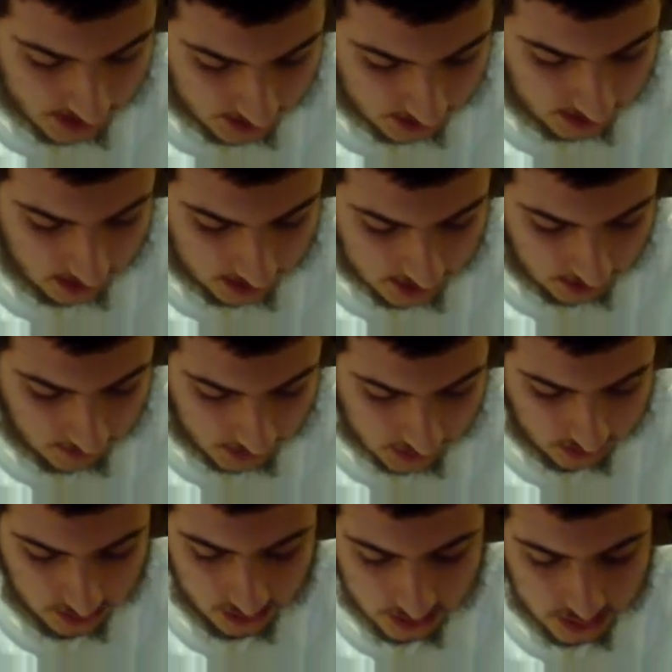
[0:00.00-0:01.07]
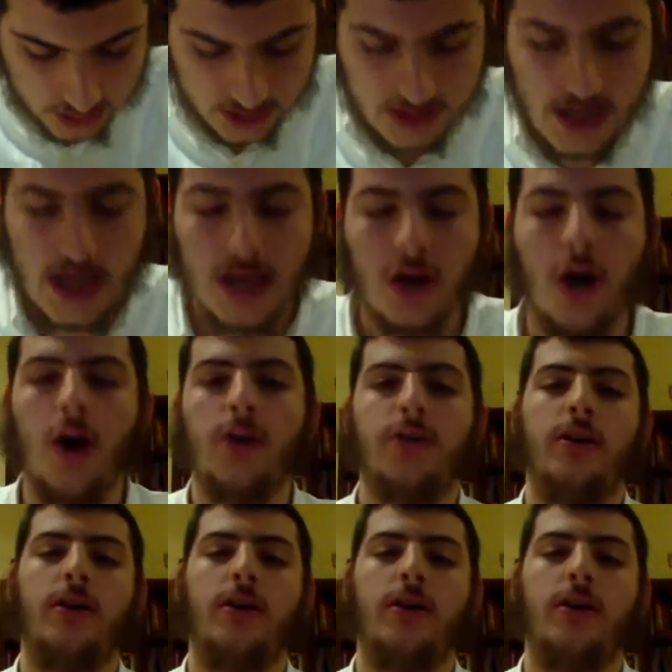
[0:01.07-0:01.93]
pasuk Yud is just saying